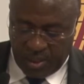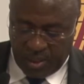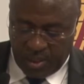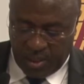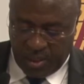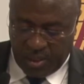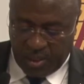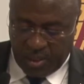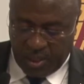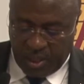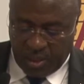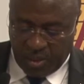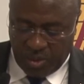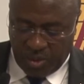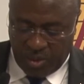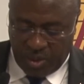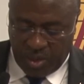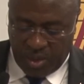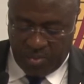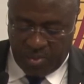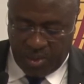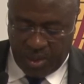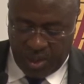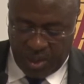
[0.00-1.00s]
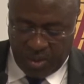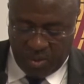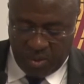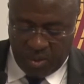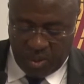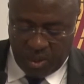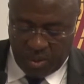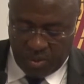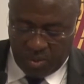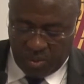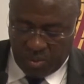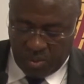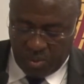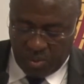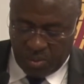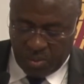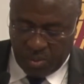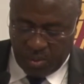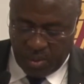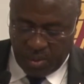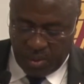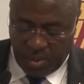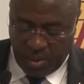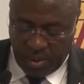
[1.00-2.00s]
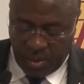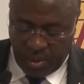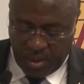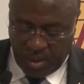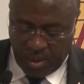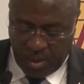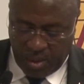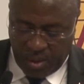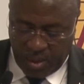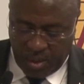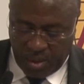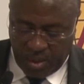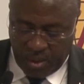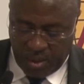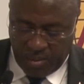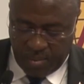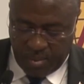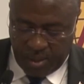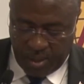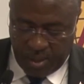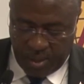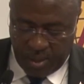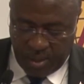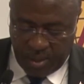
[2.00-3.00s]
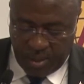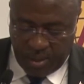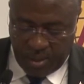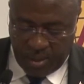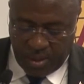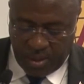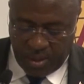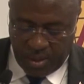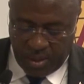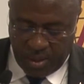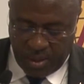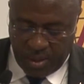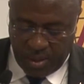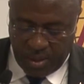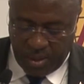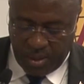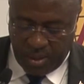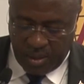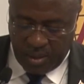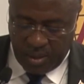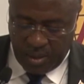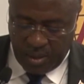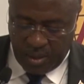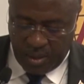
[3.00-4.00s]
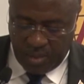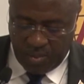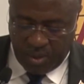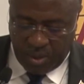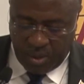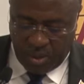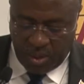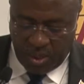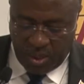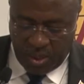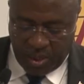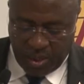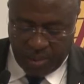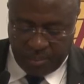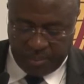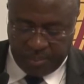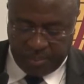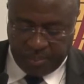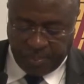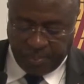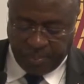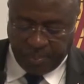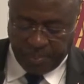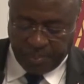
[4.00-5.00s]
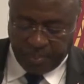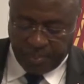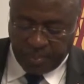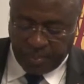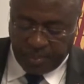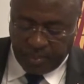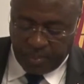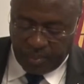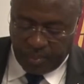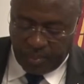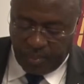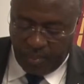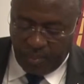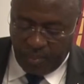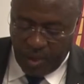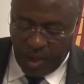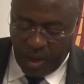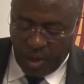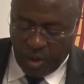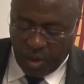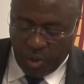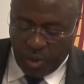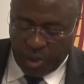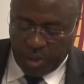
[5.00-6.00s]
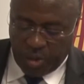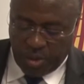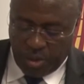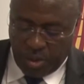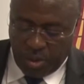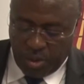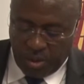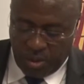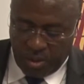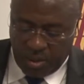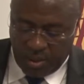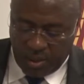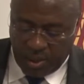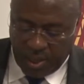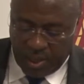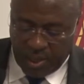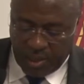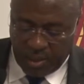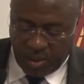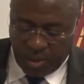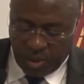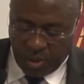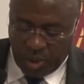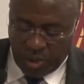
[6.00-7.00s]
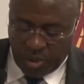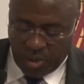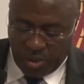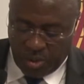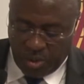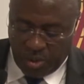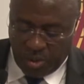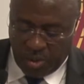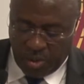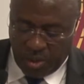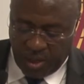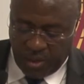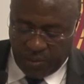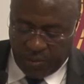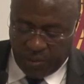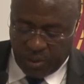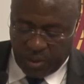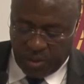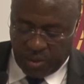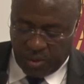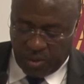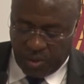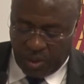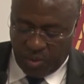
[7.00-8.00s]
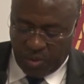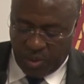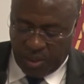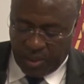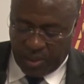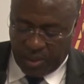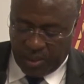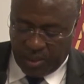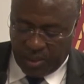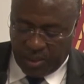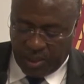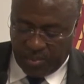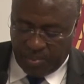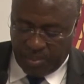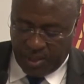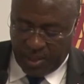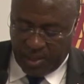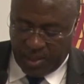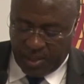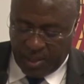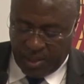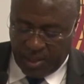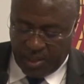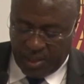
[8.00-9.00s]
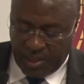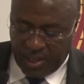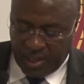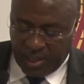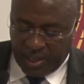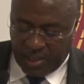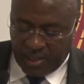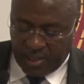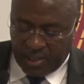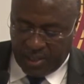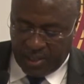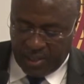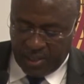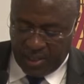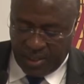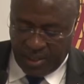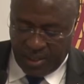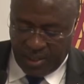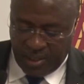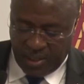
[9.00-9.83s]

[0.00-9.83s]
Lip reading: This has already been alluded to by the moderator. Regional efforts to address instability in DRC,